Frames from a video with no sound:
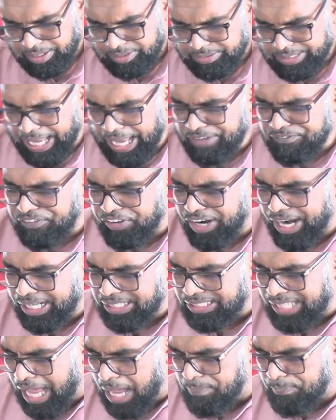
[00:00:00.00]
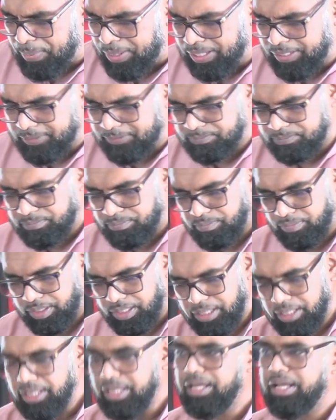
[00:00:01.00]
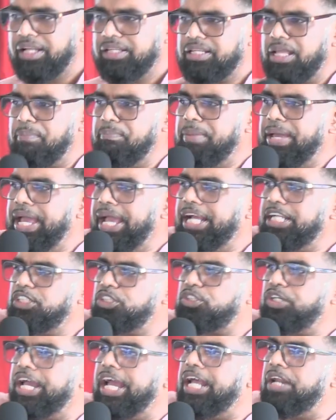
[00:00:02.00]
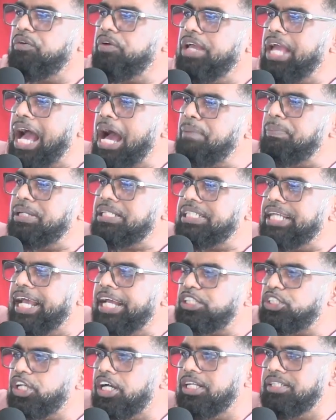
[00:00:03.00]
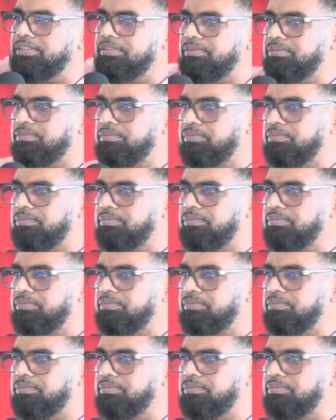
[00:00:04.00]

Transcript: Take, for example, the main drain rehabilitation.